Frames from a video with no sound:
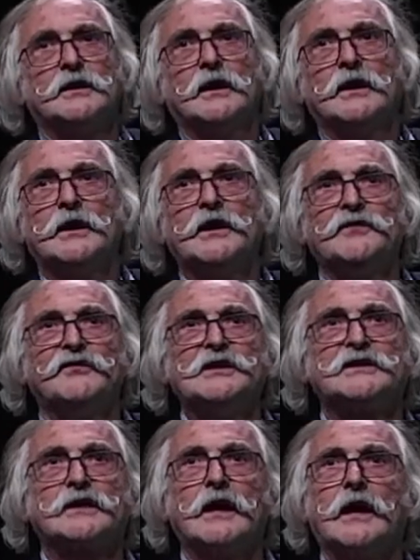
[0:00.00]
in this
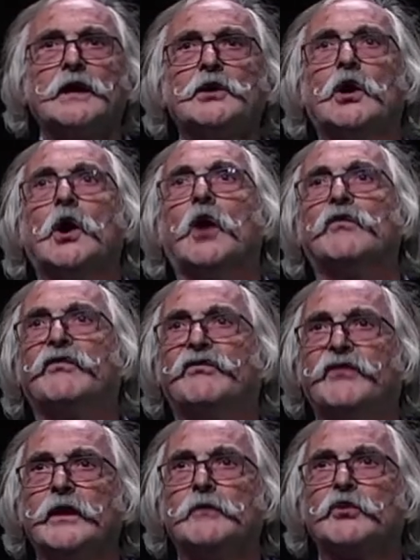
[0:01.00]
kind of
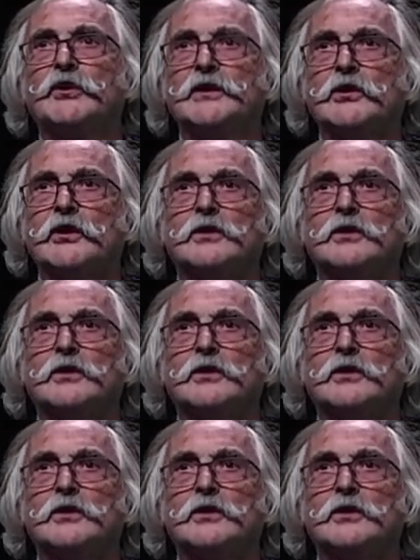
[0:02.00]
fibrillar